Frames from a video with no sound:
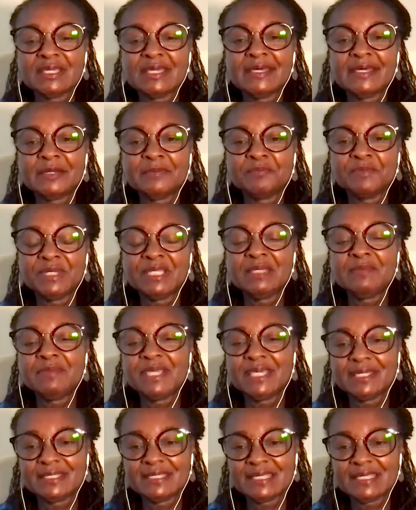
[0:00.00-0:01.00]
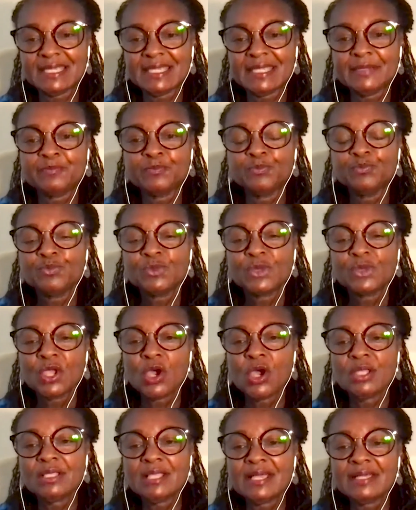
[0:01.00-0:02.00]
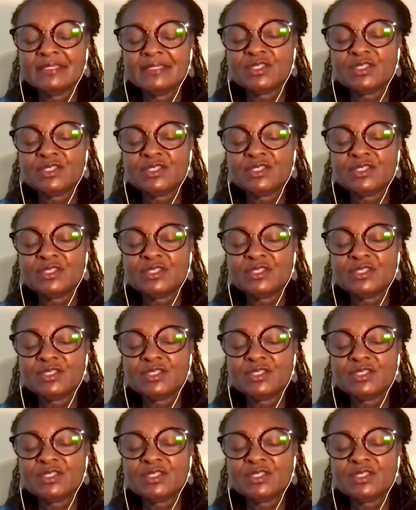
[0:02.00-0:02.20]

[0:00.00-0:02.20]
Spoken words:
DBSA online